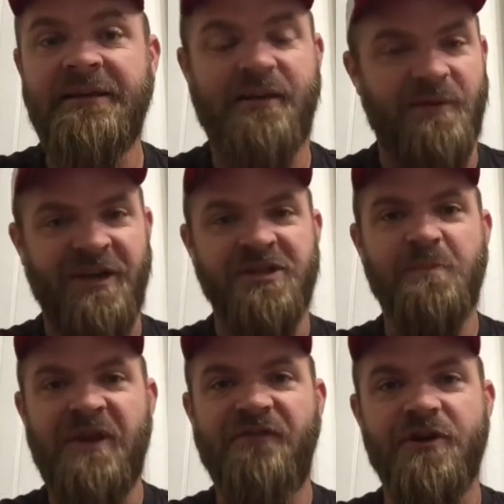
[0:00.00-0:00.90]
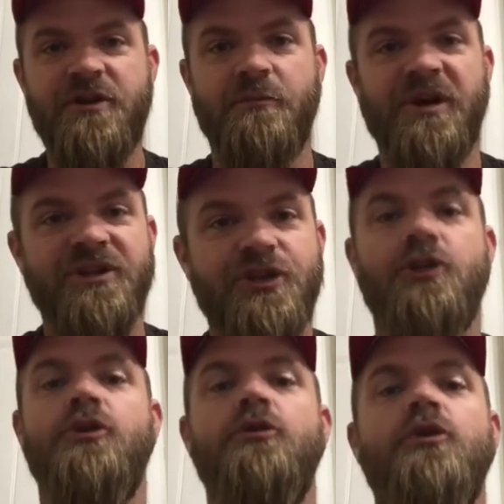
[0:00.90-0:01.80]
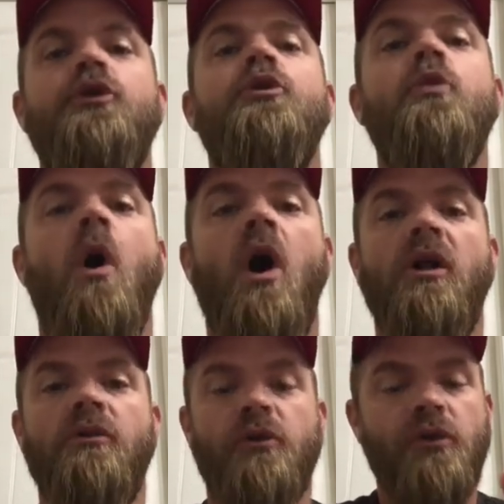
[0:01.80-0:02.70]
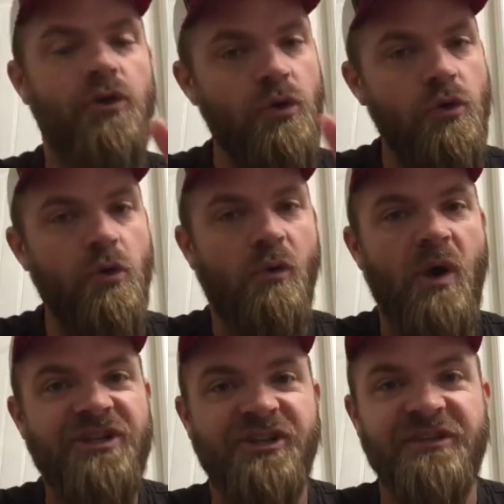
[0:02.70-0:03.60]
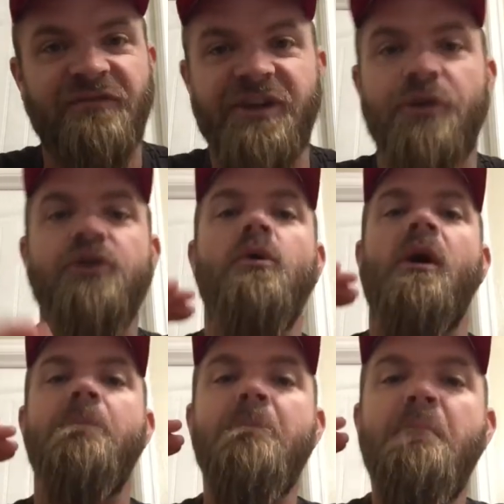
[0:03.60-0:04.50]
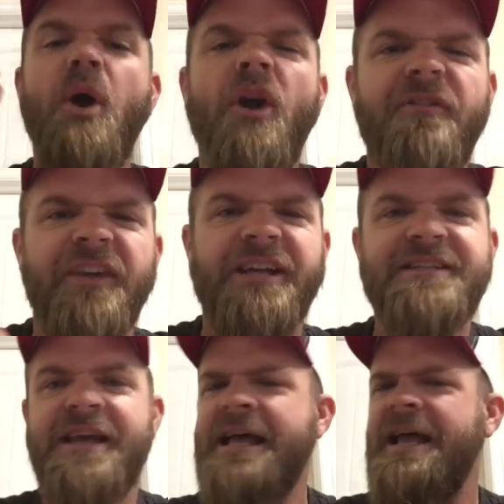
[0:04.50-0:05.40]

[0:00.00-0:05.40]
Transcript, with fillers: I'm not going to speak for you because you, you all, you who are watching this video, you are perfect.